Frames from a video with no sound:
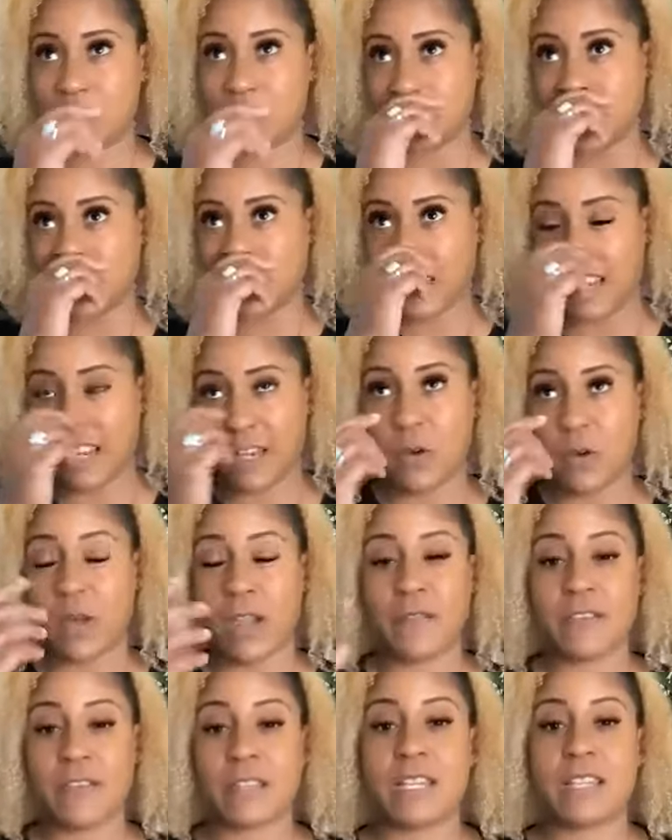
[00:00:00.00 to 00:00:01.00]
said, I know
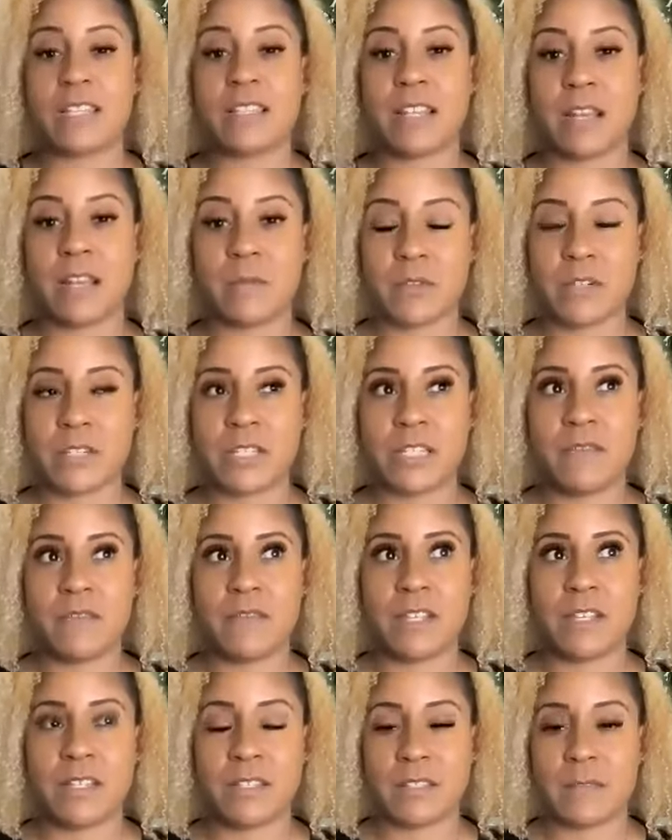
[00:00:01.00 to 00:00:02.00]
everything that I'm
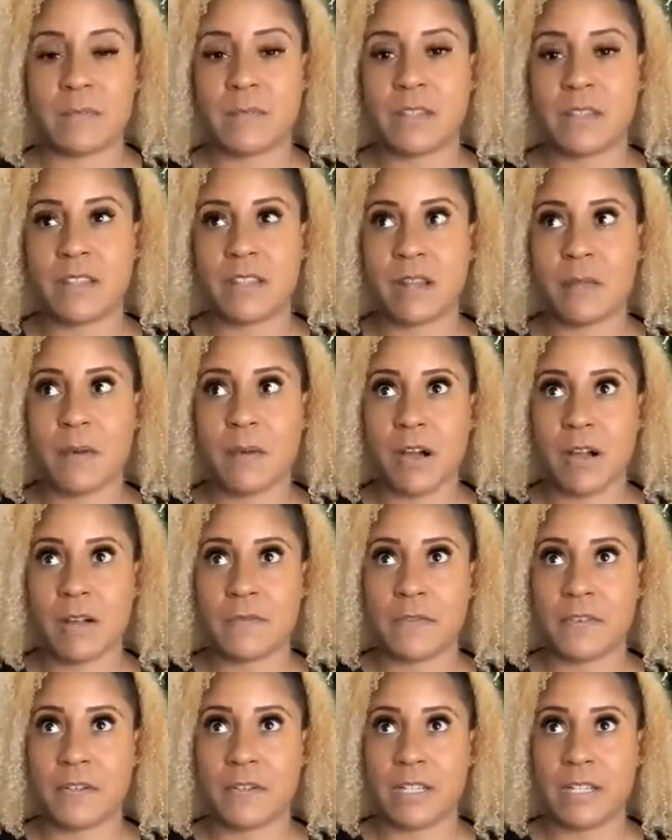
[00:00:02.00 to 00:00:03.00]
receiving is something that I'm
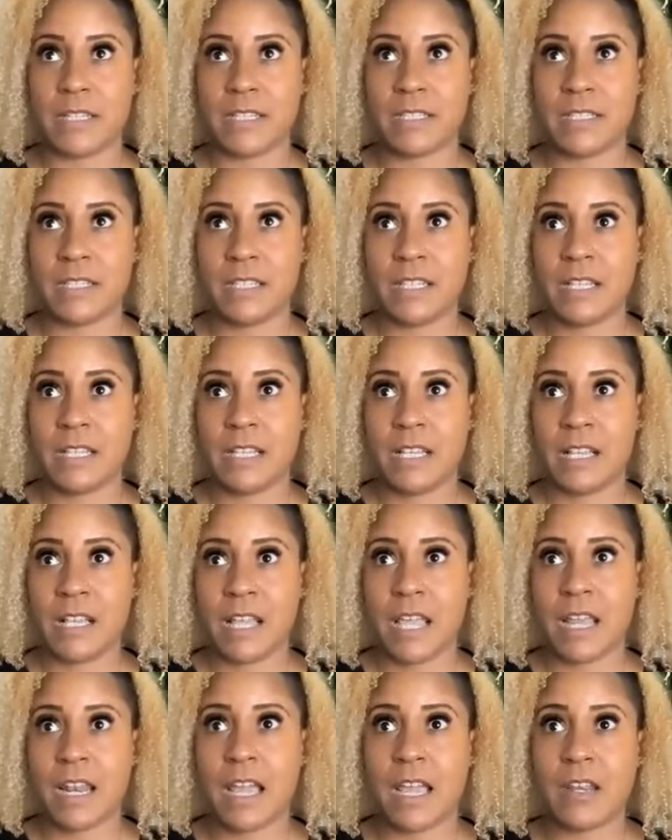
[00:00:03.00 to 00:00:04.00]
offering.
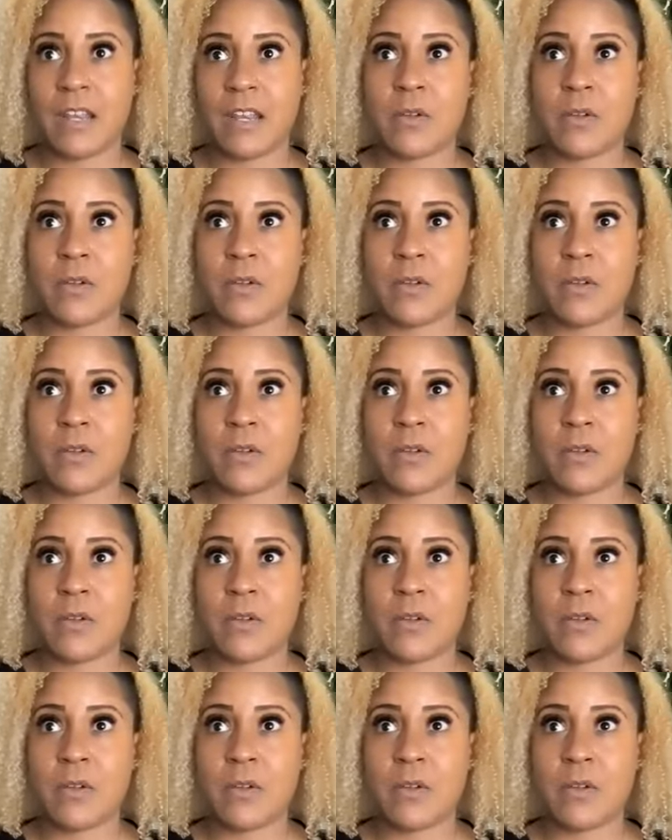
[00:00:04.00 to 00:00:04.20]
And I know